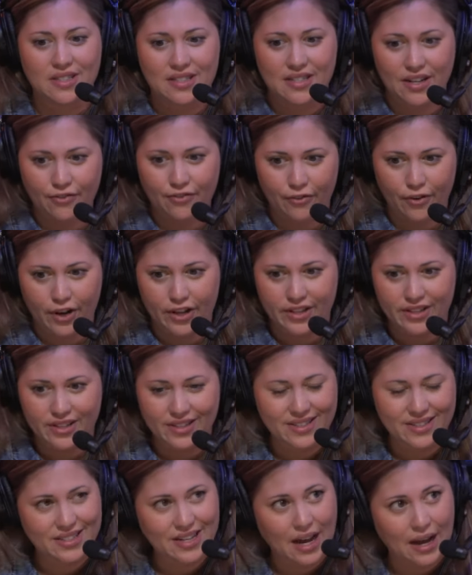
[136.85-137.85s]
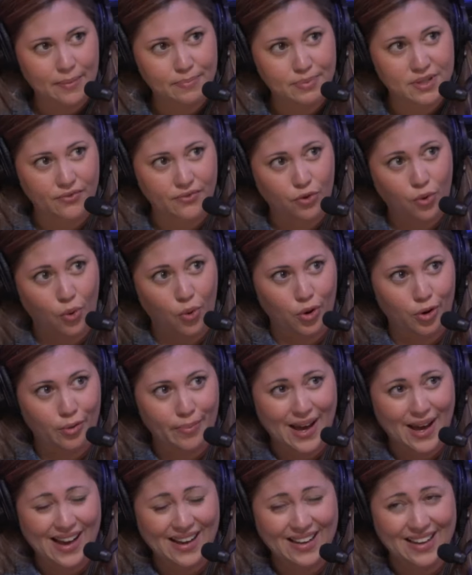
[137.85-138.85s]
different types of
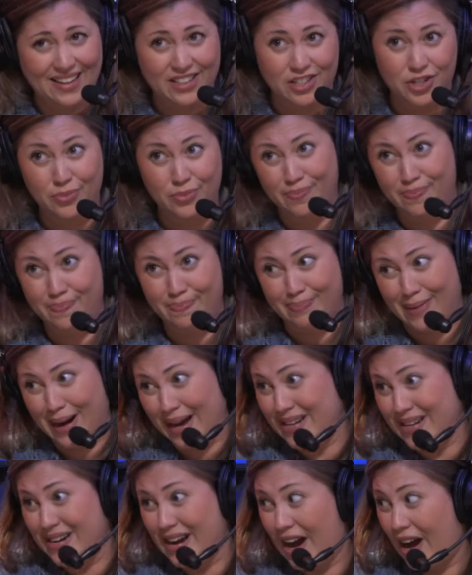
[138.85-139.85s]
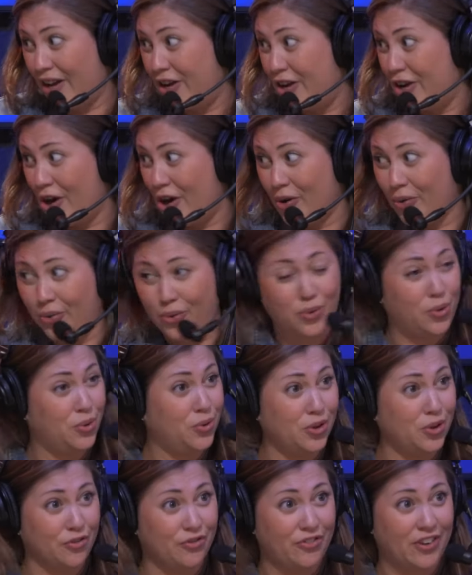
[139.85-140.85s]
quarterback and you might not know
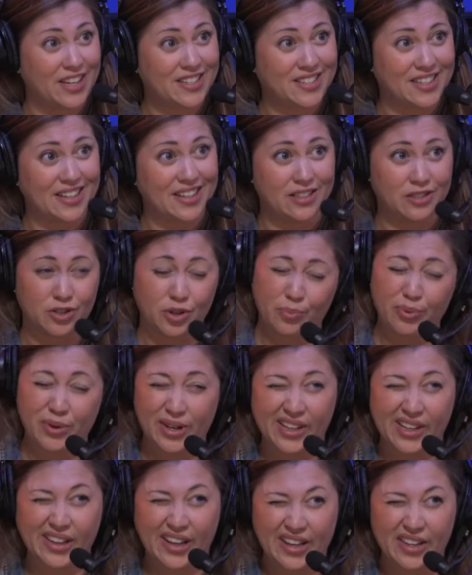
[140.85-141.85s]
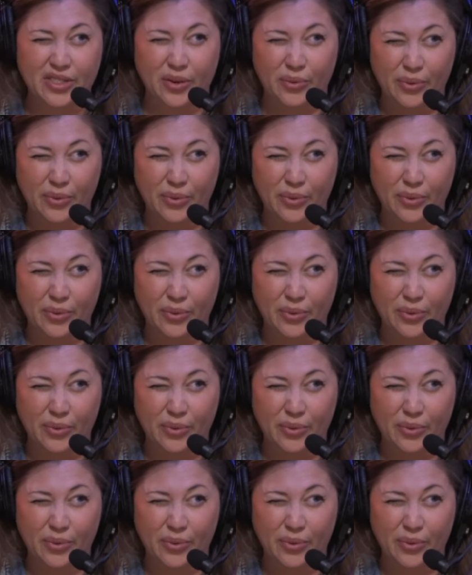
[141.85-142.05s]
who you're facing until pretty late in the